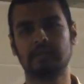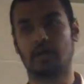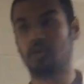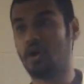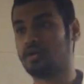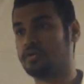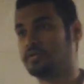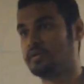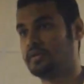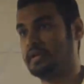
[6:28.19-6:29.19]
The clock
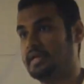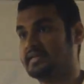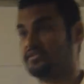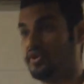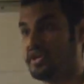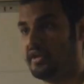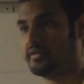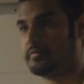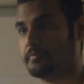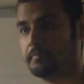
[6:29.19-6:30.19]
is running.
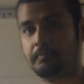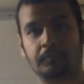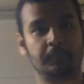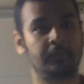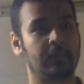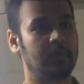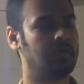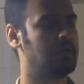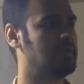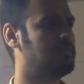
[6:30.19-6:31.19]

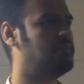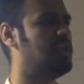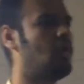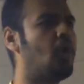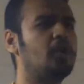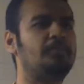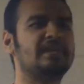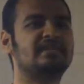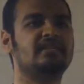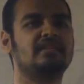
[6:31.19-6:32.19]
We all
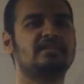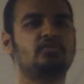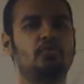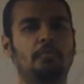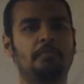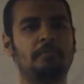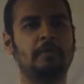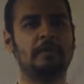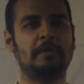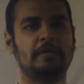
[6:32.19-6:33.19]
present in this room,
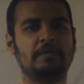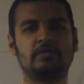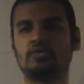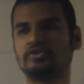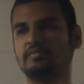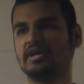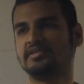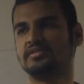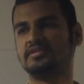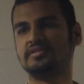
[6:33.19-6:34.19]

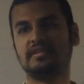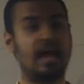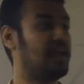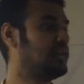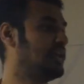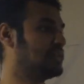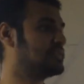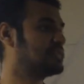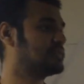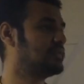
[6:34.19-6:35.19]
Toastmasters and
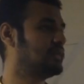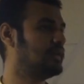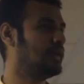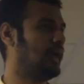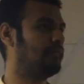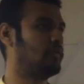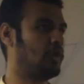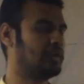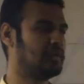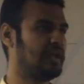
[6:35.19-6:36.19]
guests, have
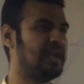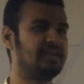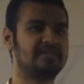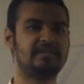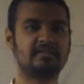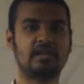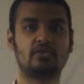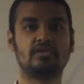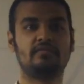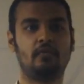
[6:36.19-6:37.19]
got
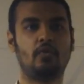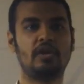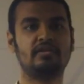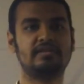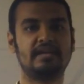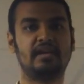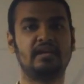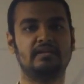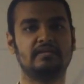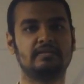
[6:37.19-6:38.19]
86,400
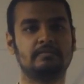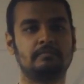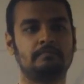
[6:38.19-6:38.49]
seconds.